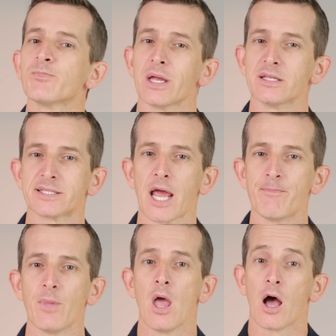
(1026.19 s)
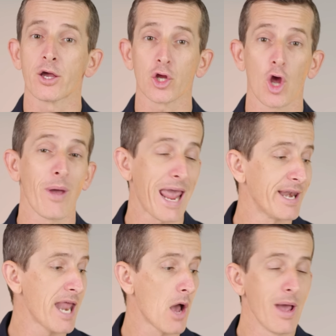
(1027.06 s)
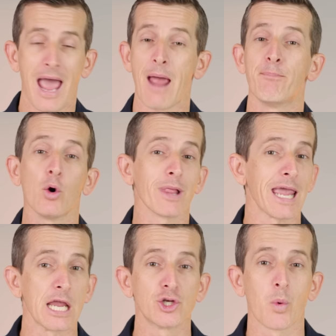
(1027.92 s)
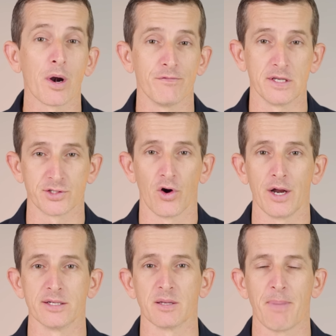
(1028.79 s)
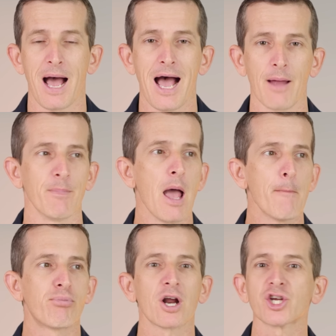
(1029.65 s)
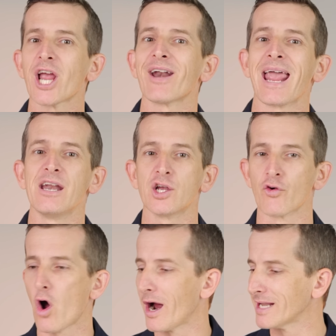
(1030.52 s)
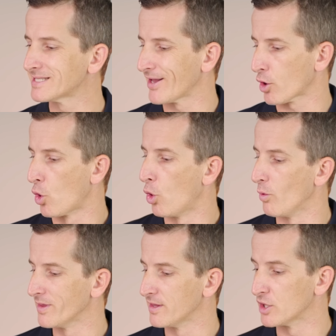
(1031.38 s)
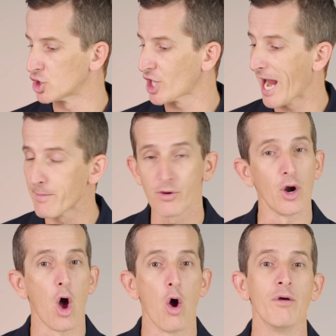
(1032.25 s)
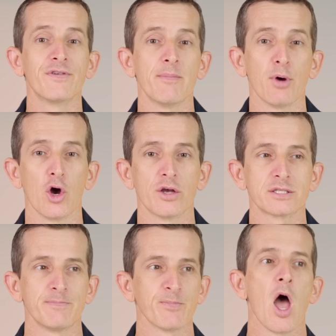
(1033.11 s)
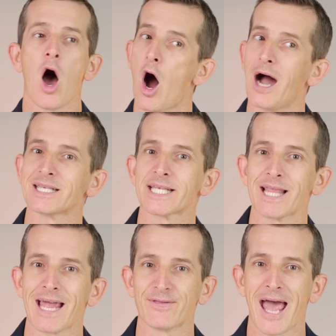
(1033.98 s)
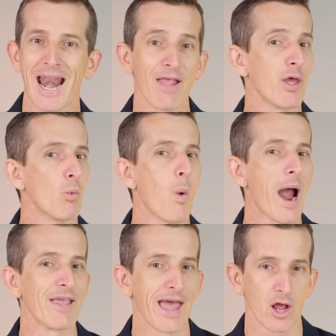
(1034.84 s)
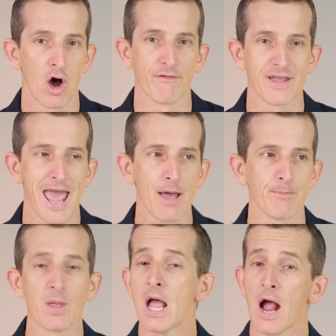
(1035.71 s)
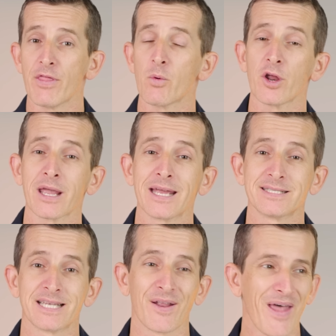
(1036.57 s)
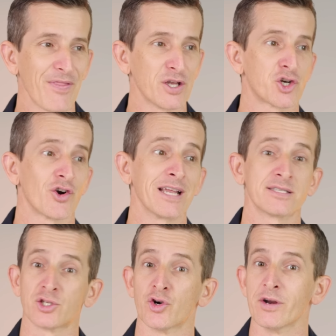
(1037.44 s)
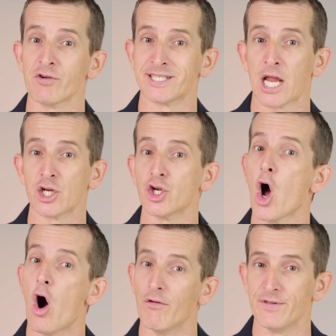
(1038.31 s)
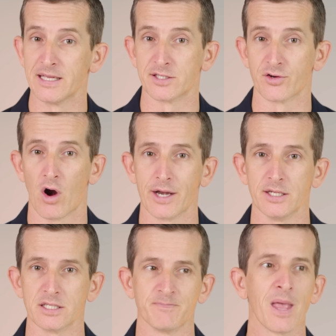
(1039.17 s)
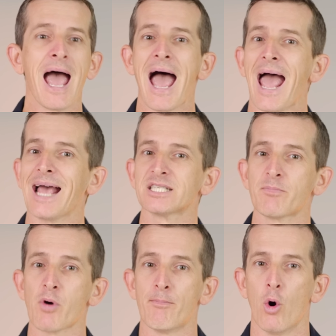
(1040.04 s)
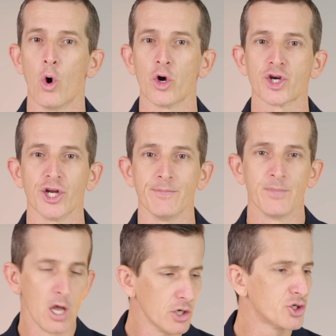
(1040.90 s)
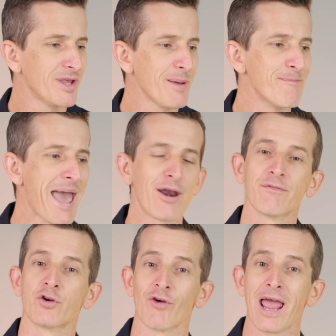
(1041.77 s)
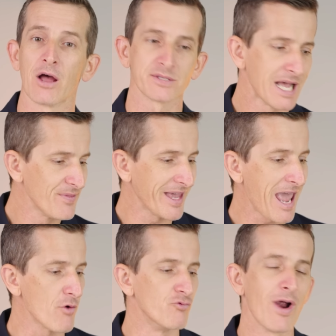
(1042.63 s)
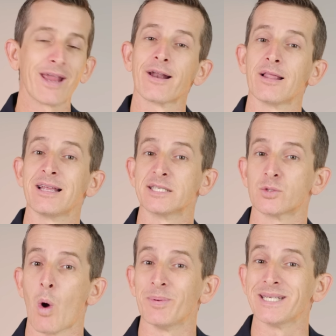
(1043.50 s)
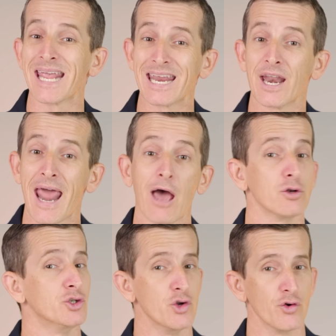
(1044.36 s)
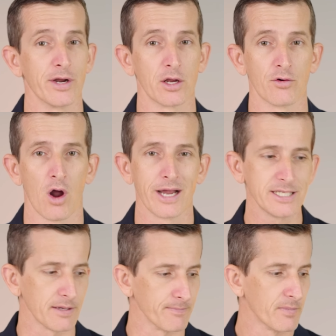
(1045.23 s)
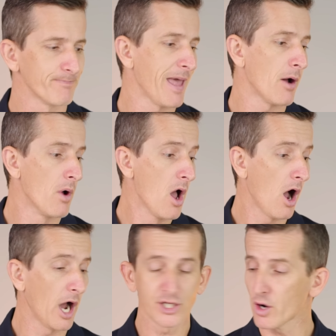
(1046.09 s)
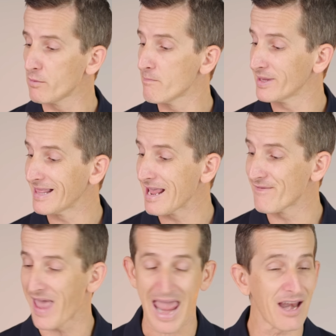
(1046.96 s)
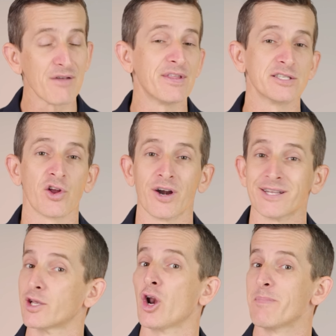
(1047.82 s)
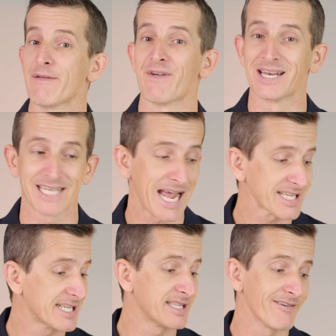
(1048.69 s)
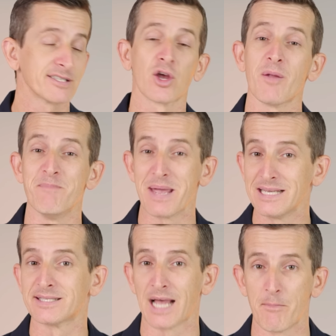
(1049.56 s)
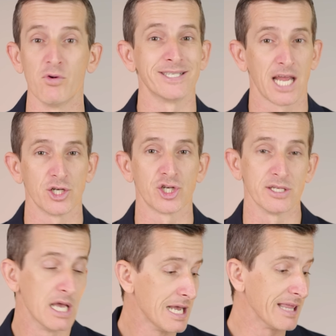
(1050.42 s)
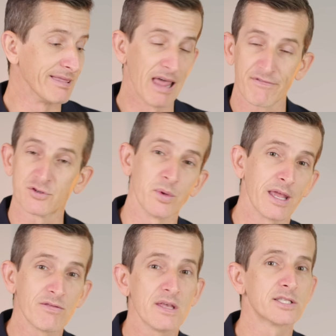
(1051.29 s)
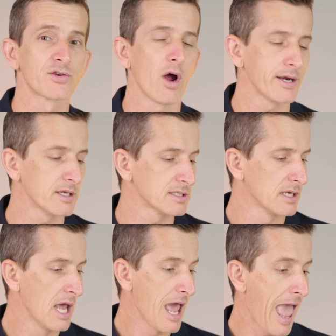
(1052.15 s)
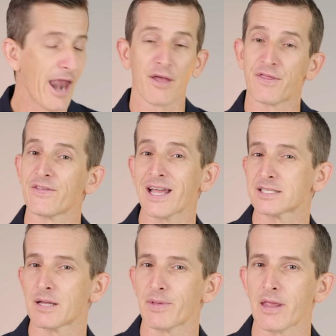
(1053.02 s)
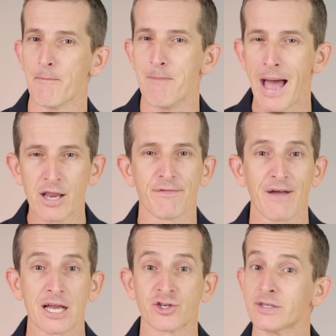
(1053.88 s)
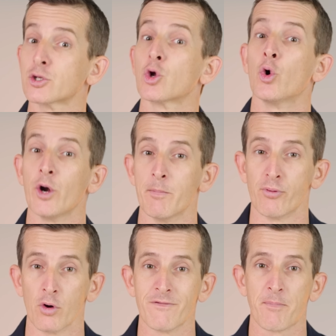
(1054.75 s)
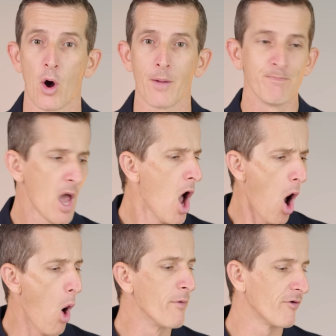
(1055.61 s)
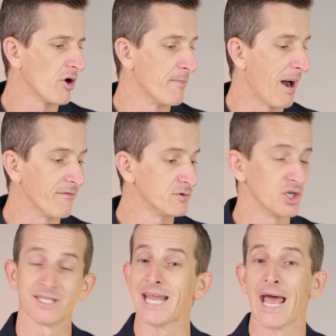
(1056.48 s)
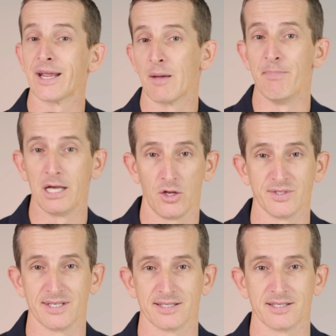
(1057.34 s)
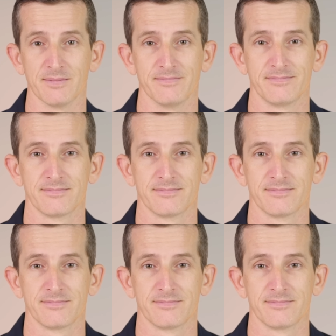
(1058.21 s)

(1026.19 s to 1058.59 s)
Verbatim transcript: Instead, I'm going to go ahead now and pull each one of these grinders apart, brush out any grinds that are caught within the chamber and over the burrs, isolate that and then weigh that coffee out. And then we're going to consider that the transitory retention of these grinders as a proportion to the amount of grounds that get regularly swapped in and out during grinding. Now, I don't believe any of these grinders are going to be fantastic. There is going to be some retention left within these grinders, and I think that's something that manufacturers could improve upon over and above just adding a bellows system.